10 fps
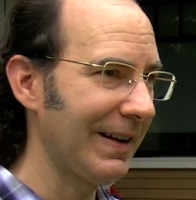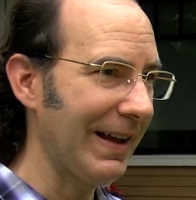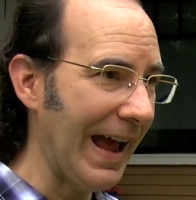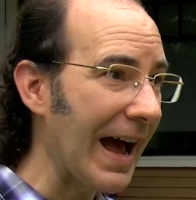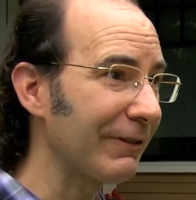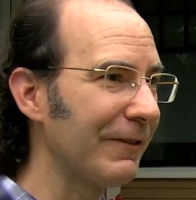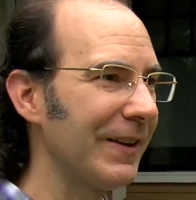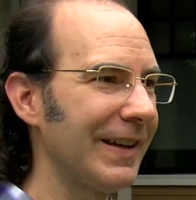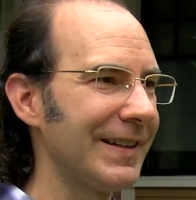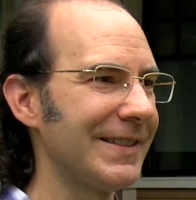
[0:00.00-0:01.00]
Half of
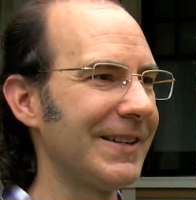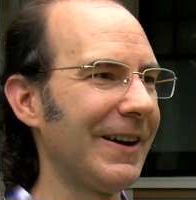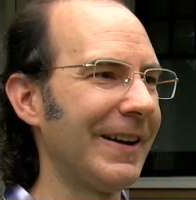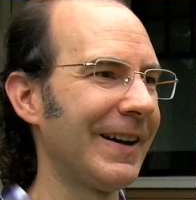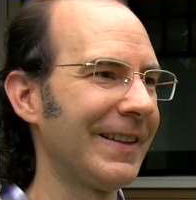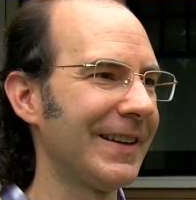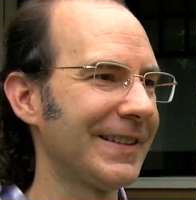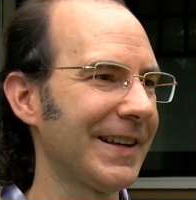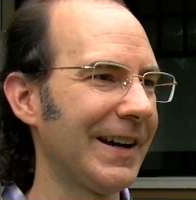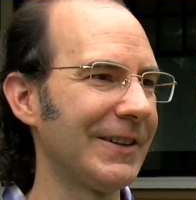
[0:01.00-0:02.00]
it is done on
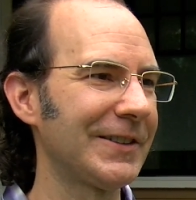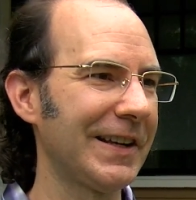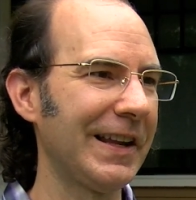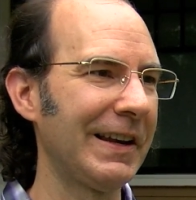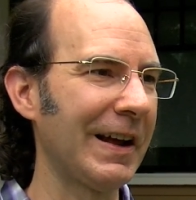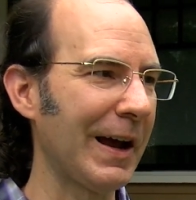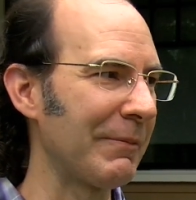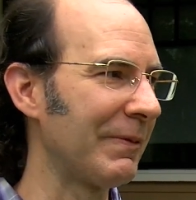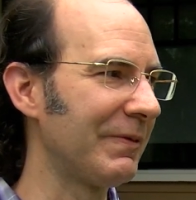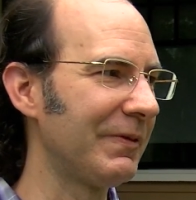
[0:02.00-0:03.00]
this house, and
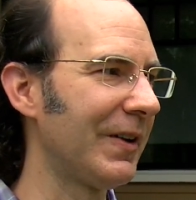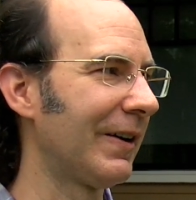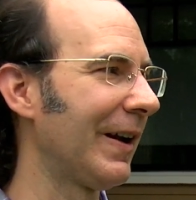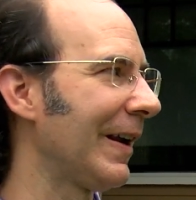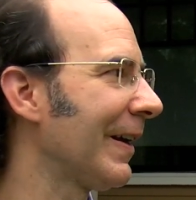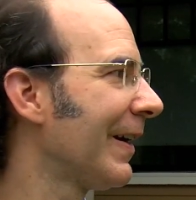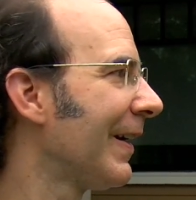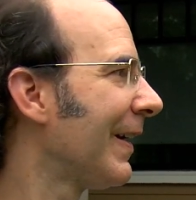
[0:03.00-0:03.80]
I'm very